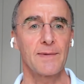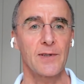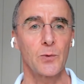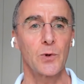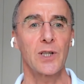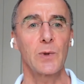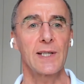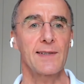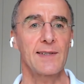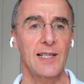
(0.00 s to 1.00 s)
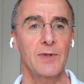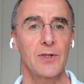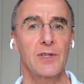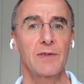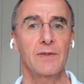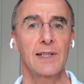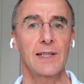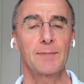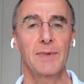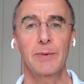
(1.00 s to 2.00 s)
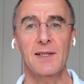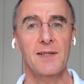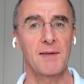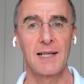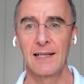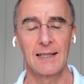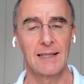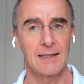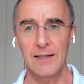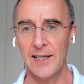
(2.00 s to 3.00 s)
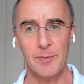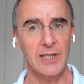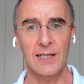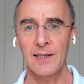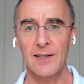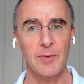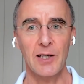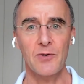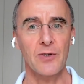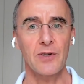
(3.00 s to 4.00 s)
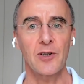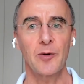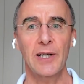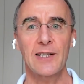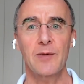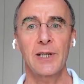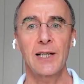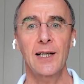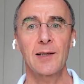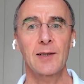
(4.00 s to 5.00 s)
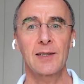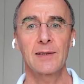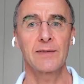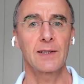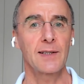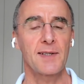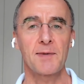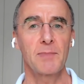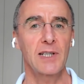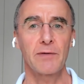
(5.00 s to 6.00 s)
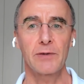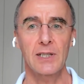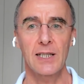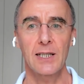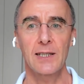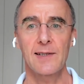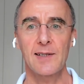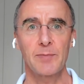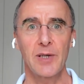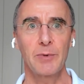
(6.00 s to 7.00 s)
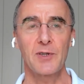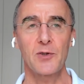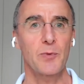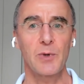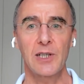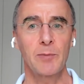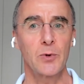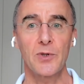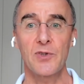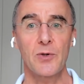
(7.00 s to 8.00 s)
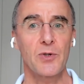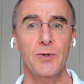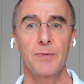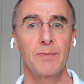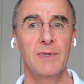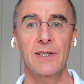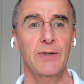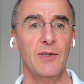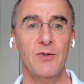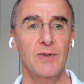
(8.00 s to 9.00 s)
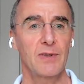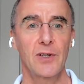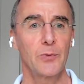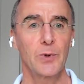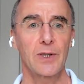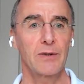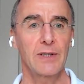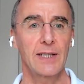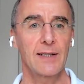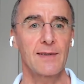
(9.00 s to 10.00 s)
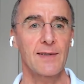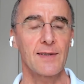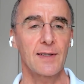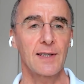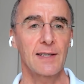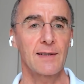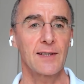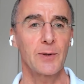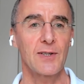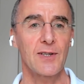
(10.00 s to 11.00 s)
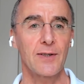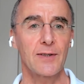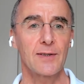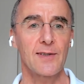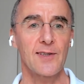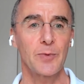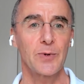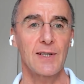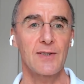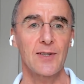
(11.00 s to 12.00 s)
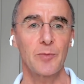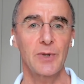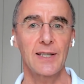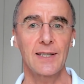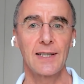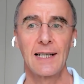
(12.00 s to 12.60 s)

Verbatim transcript: So what can we as a team do differently? Maybe it's less meetings, making sure they're not back to back, giving us meeting free days. Maybe it's just we need more social interaction, non work related, just to get to know each other and support each other better.